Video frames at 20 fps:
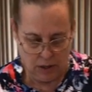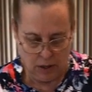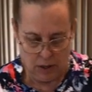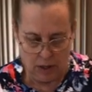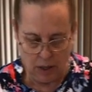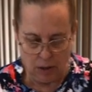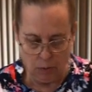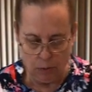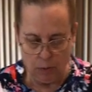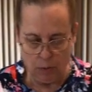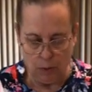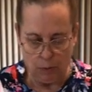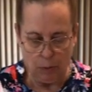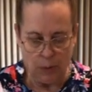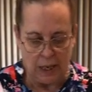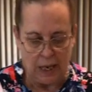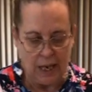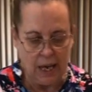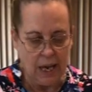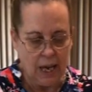and
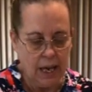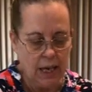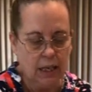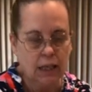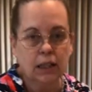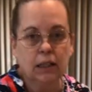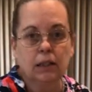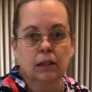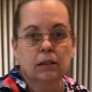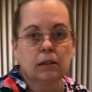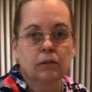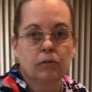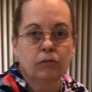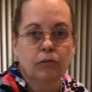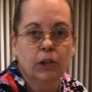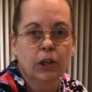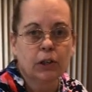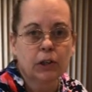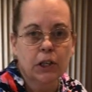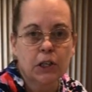by hand,
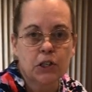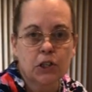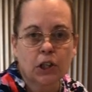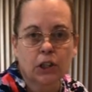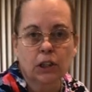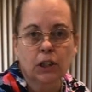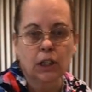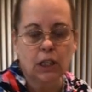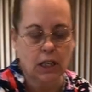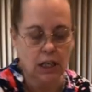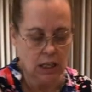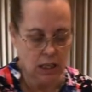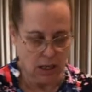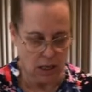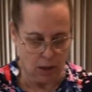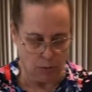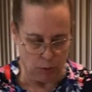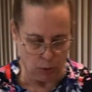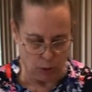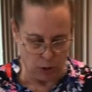very gently,
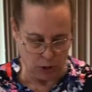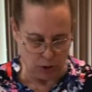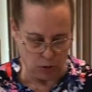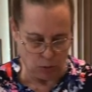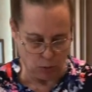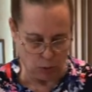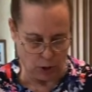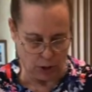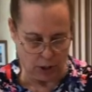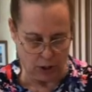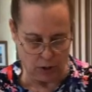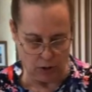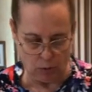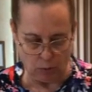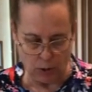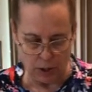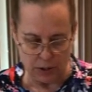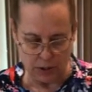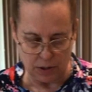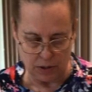I'm going to work in the
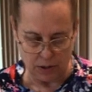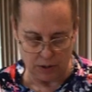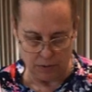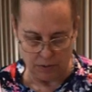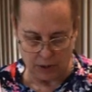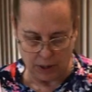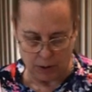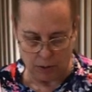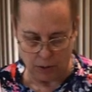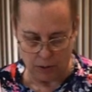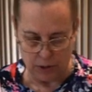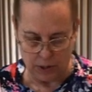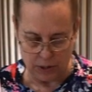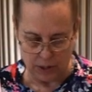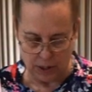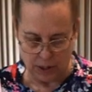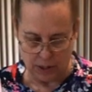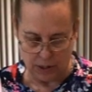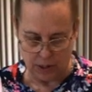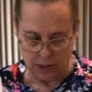rest of the flour. This
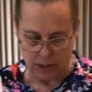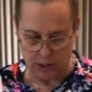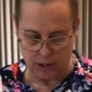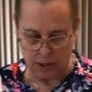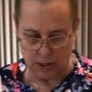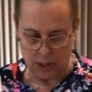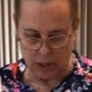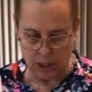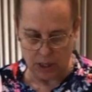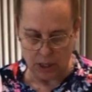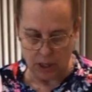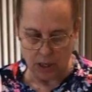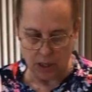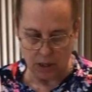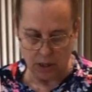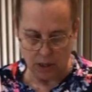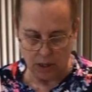is a sticky